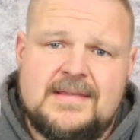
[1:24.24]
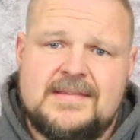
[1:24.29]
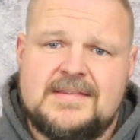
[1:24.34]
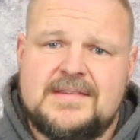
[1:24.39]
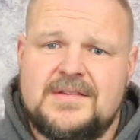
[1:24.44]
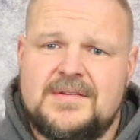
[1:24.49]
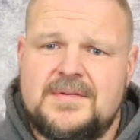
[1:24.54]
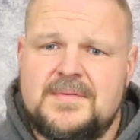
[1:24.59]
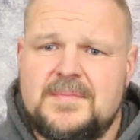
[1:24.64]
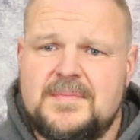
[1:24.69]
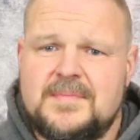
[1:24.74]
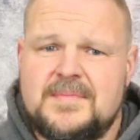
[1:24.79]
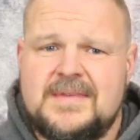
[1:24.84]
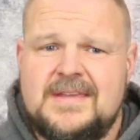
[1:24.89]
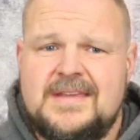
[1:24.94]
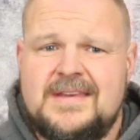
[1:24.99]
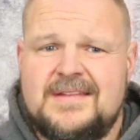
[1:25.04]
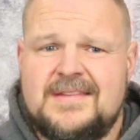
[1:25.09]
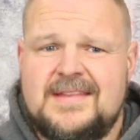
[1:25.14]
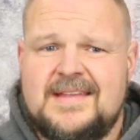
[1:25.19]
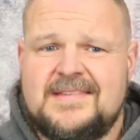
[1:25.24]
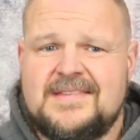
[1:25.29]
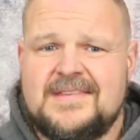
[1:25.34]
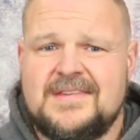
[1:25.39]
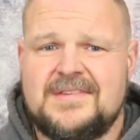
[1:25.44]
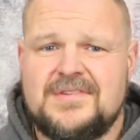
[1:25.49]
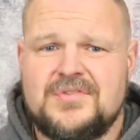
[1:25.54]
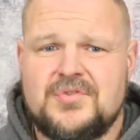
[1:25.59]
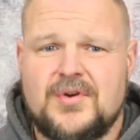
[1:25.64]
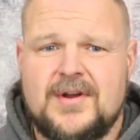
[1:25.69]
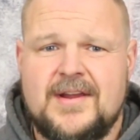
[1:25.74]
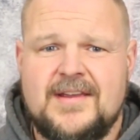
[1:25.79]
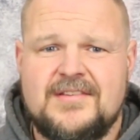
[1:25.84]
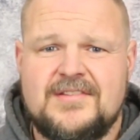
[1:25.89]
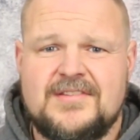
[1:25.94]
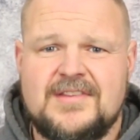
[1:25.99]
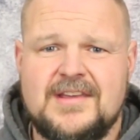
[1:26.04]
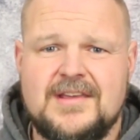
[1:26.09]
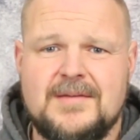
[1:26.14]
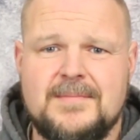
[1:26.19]
So, you know, that's the
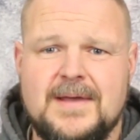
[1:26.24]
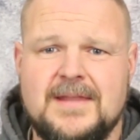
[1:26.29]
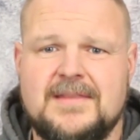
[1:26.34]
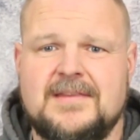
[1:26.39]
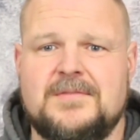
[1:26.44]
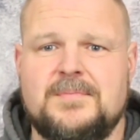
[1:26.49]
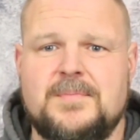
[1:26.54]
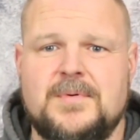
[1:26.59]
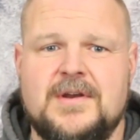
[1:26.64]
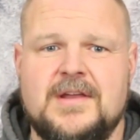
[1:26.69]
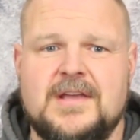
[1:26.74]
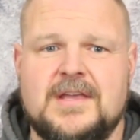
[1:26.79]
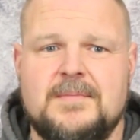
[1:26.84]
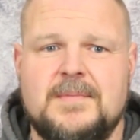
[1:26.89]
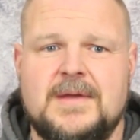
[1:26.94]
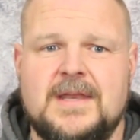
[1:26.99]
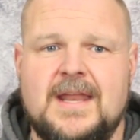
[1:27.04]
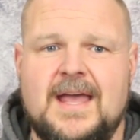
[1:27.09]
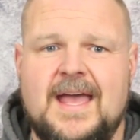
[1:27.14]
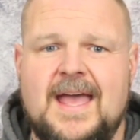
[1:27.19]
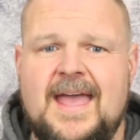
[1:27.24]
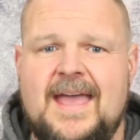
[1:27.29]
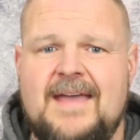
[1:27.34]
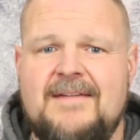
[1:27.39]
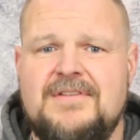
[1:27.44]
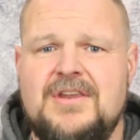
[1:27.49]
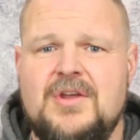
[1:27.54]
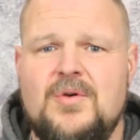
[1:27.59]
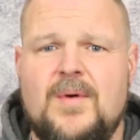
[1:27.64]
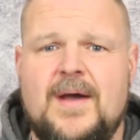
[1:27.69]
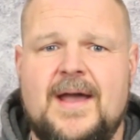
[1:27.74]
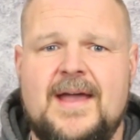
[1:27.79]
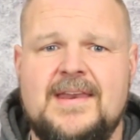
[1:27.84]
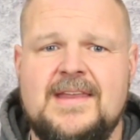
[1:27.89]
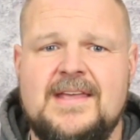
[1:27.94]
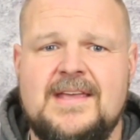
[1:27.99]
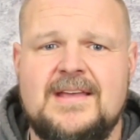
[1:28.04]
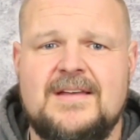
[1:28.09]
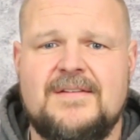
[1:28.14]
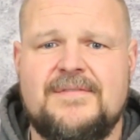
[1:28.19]
strange thing about this predicament. I have no
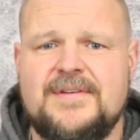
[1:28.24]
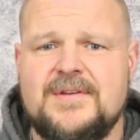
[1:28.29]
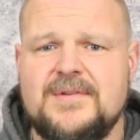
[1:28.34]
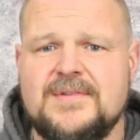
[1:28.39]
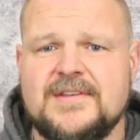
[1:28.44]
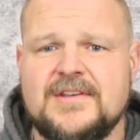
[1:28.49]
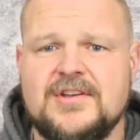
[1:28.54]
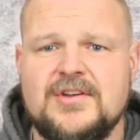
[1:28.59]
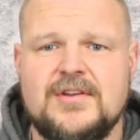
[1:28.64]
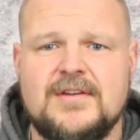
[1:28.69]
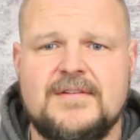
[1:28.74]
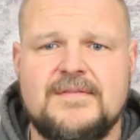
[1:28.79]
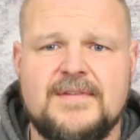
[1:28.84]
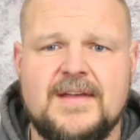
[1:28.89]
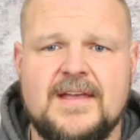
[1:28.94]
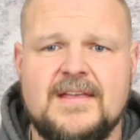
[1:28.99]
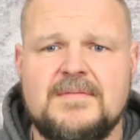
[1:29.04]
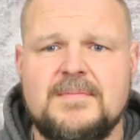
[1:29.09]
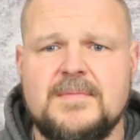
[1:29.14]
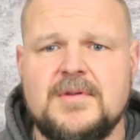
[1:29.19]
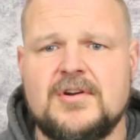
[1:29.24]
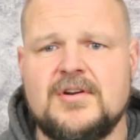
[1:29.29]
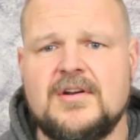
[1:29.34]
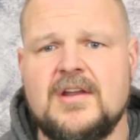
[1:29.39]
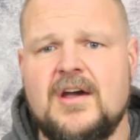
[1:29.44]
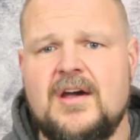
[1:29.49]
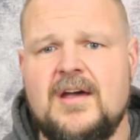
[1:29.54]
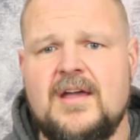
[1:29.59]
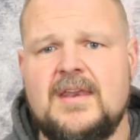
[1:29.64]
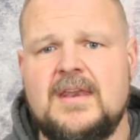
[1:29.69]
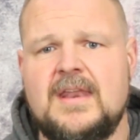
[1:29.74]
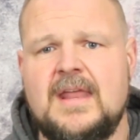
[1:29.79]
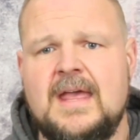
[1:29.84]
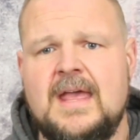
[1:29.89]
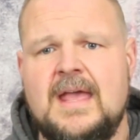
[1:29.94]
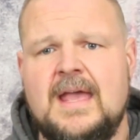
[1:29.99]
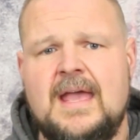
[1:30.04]
idea if it was a good investment or not.